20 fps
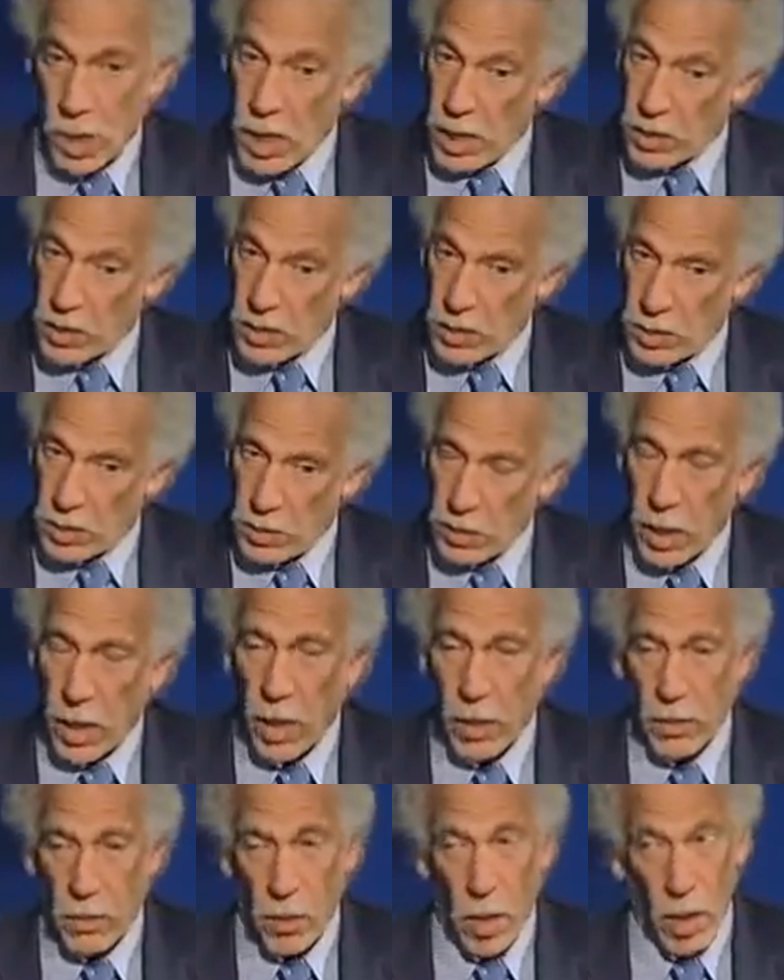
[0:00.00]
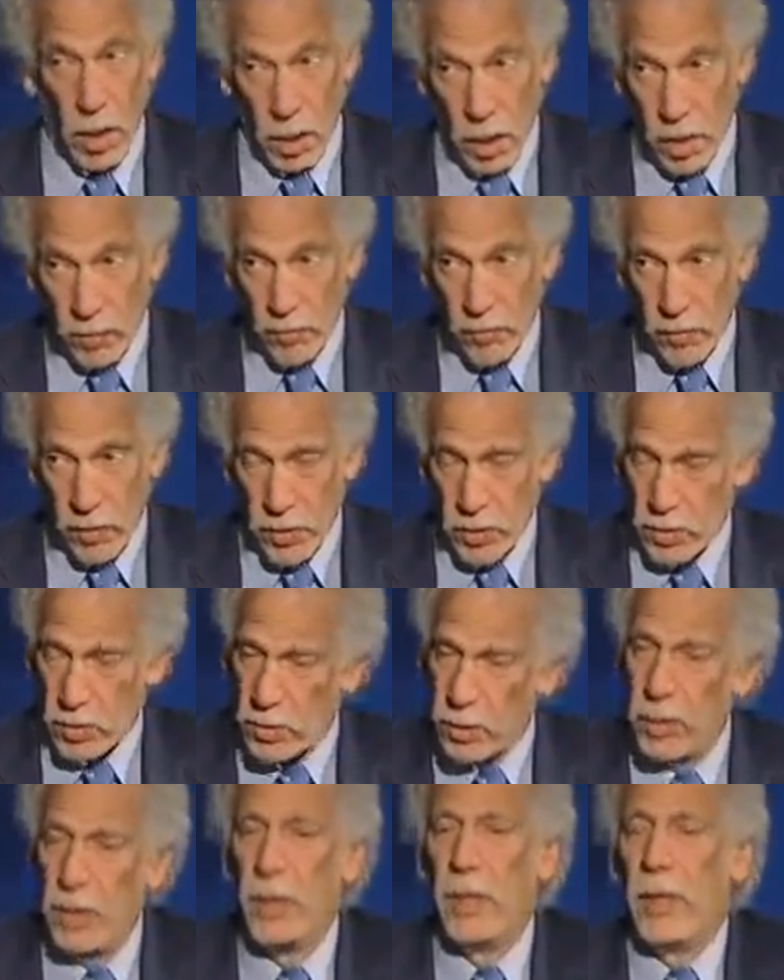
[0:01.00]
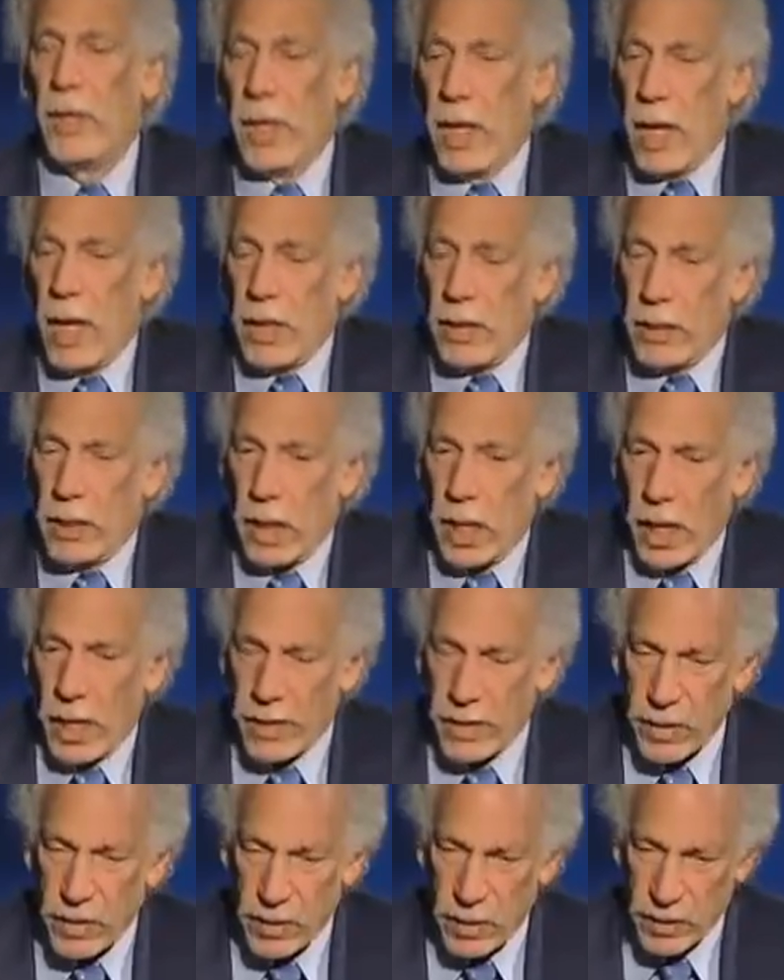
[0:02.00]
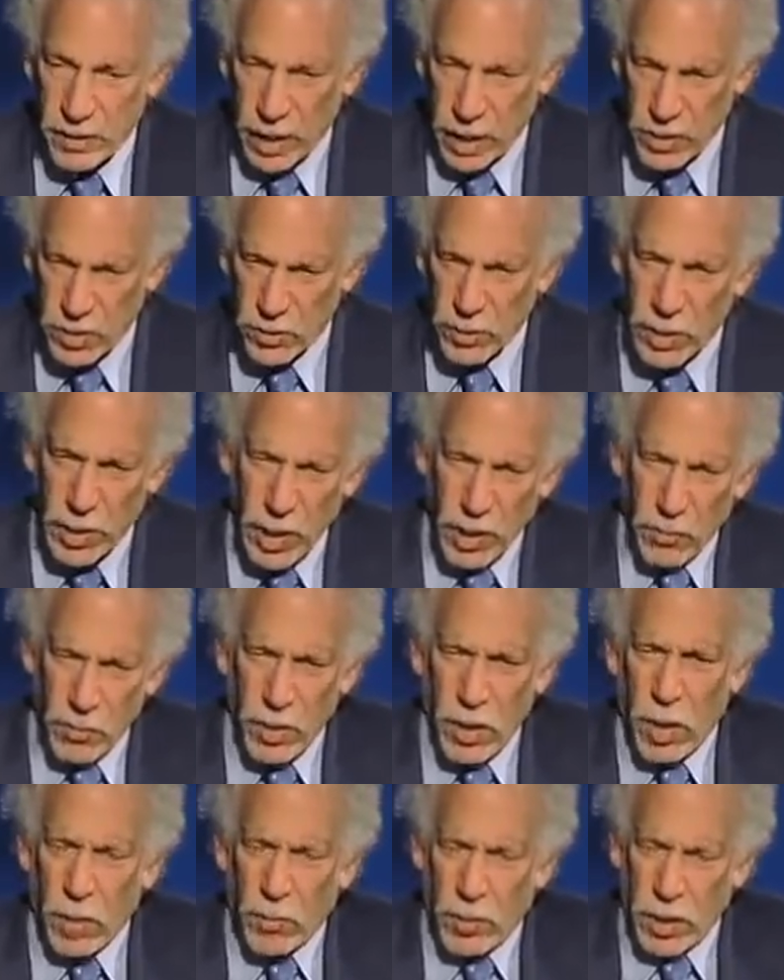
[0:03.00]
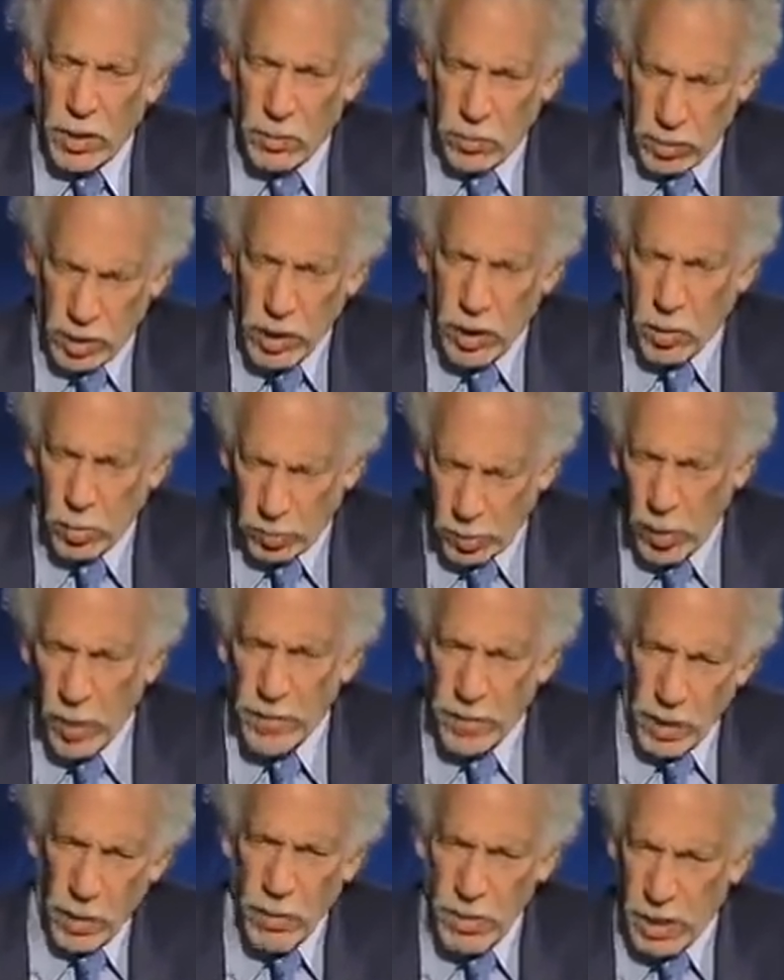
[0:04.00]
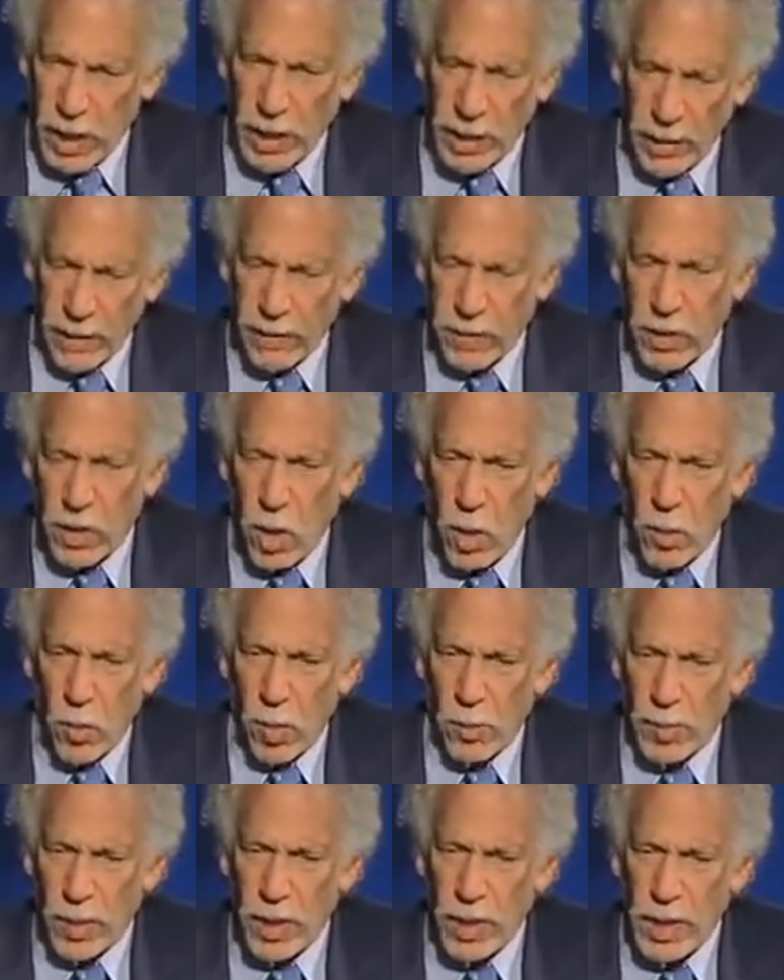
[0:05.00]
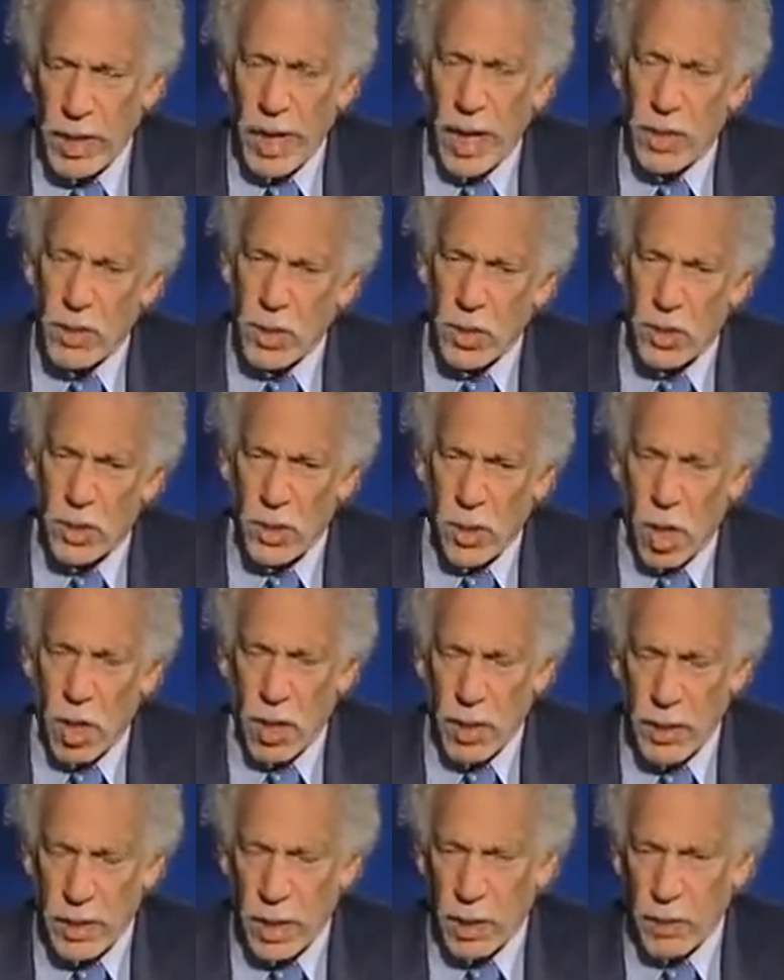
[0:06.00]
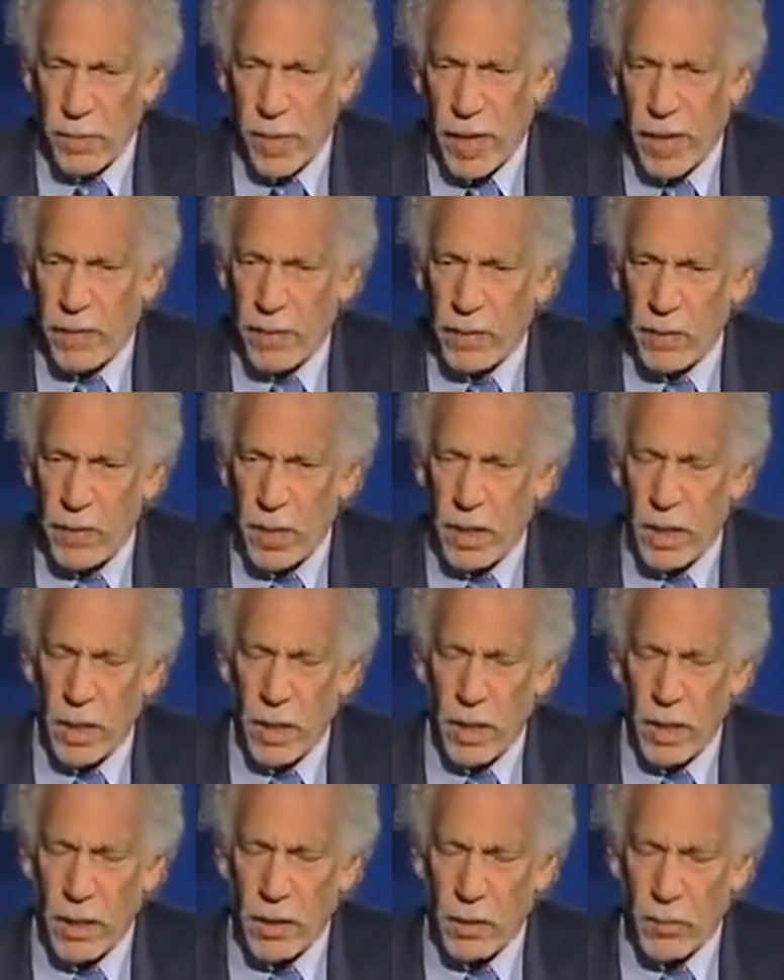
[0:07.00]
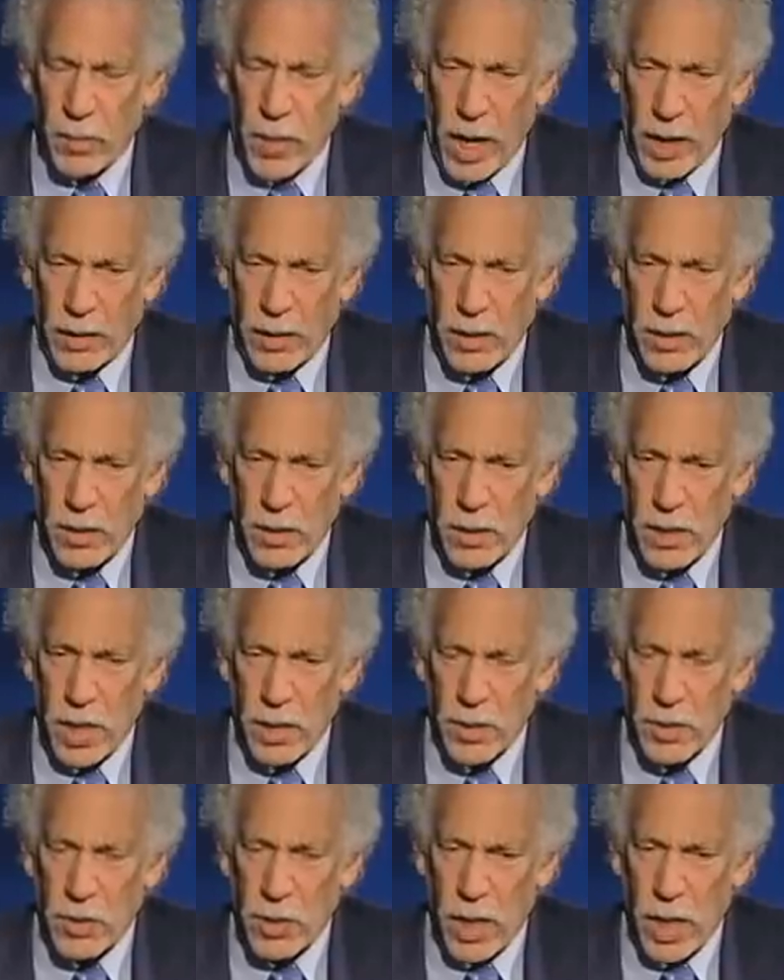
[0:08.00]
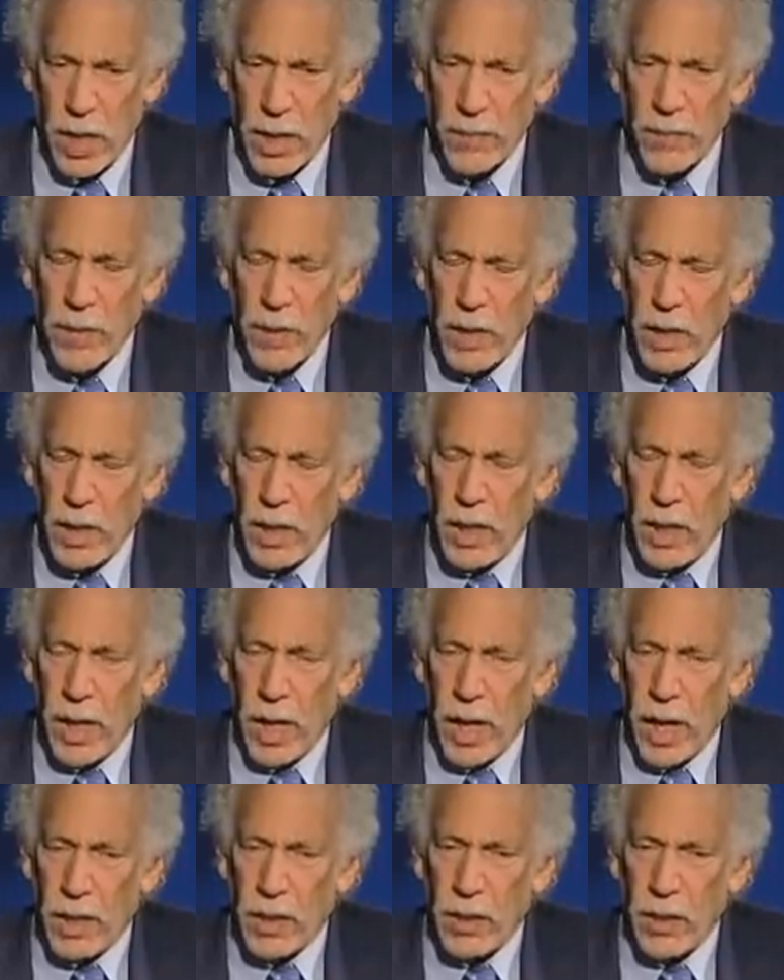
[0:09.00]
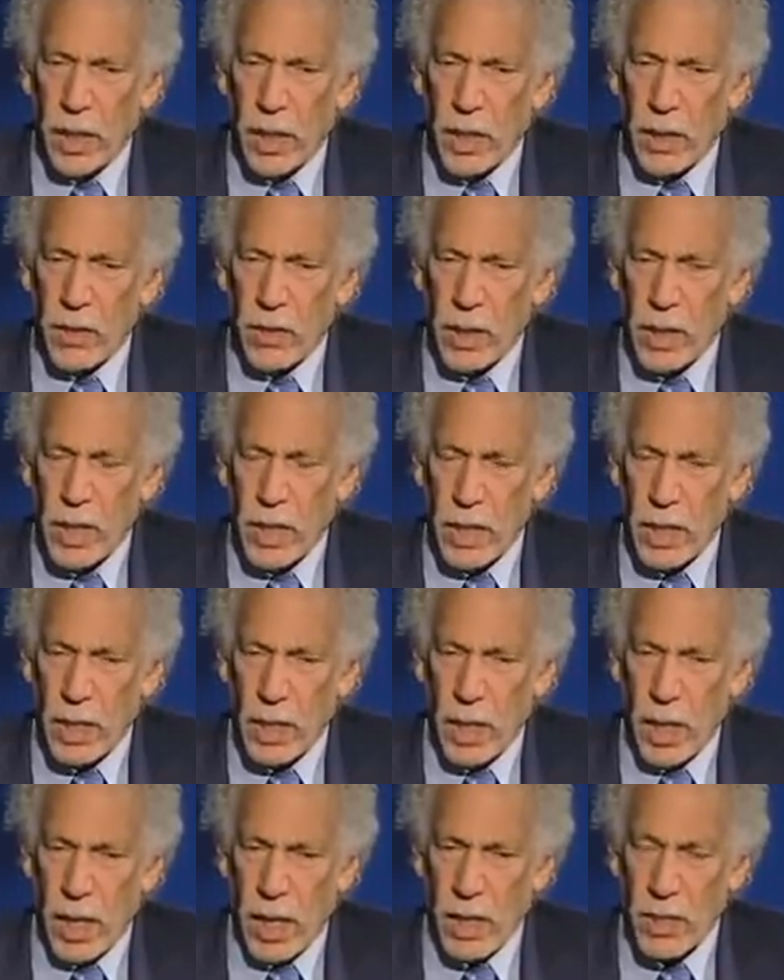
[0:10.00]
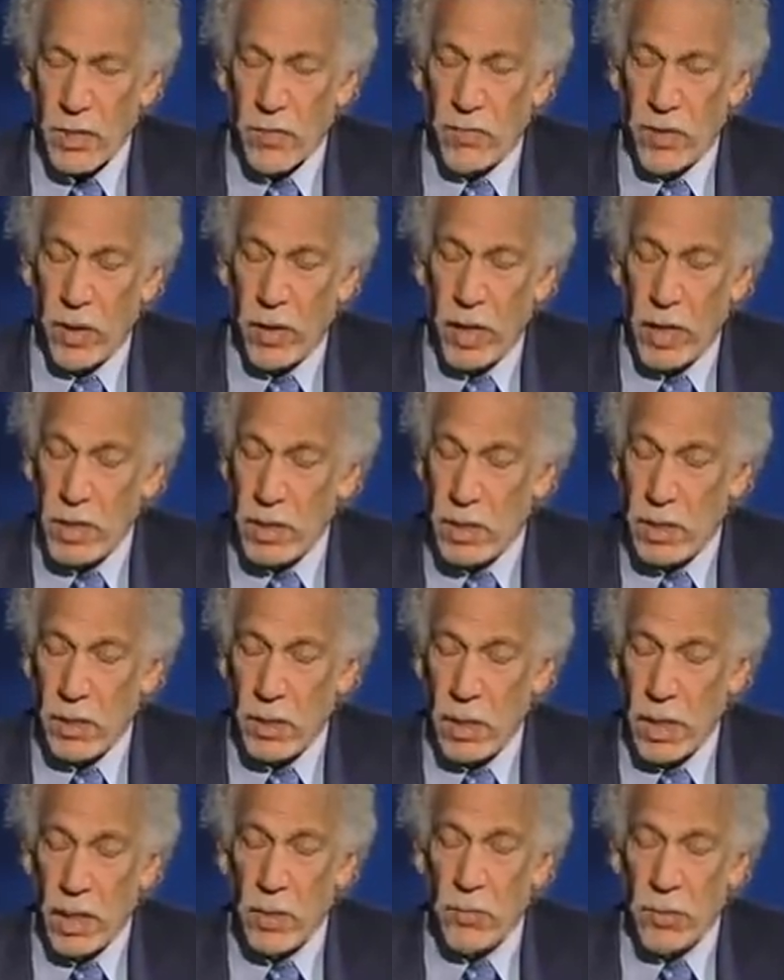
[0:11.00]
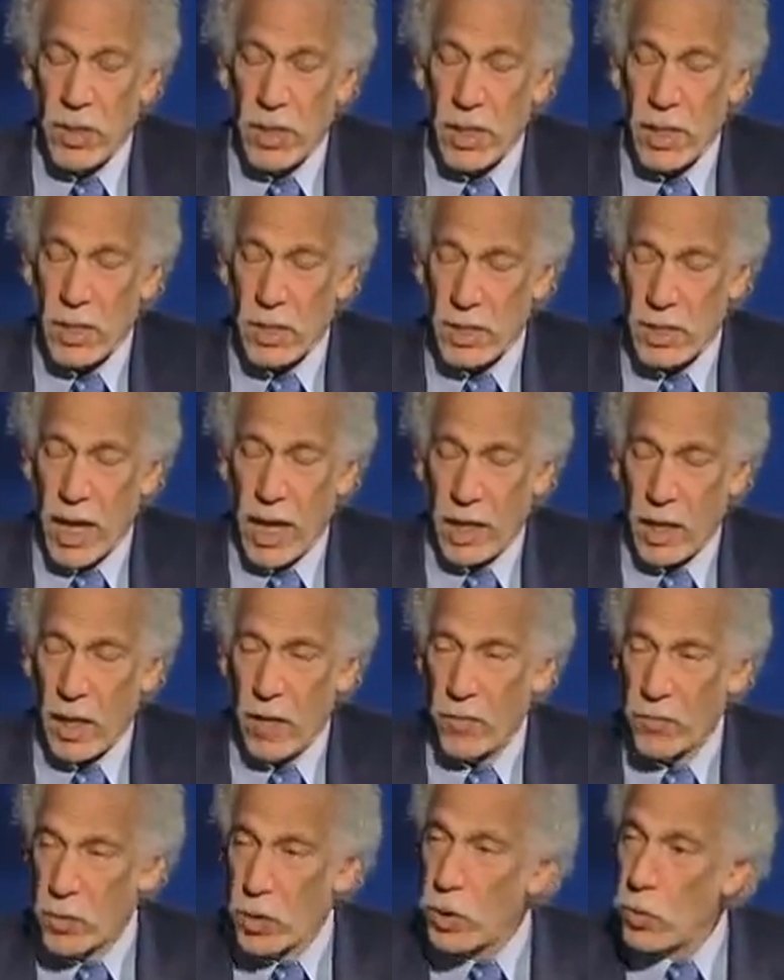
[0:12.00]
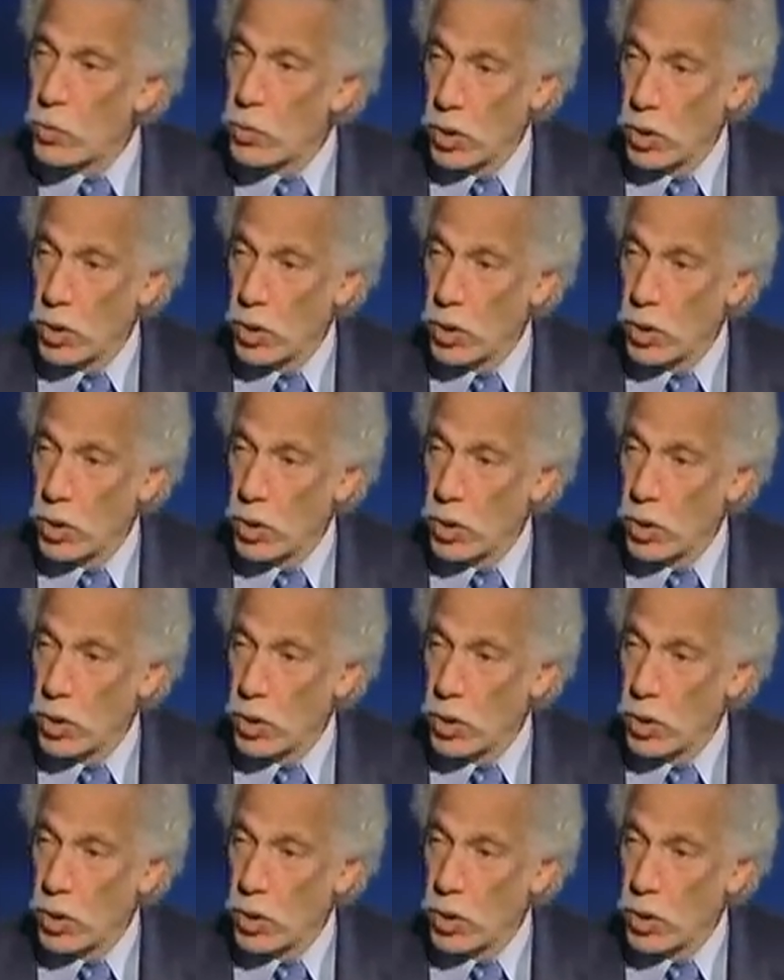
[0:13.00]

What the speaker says: us, and there aren't enough of us. And I think that's really a really critical point that I was getting at, the comorbidity. I just saw a young man in the practice yesterday, and he has a very interesting set of 2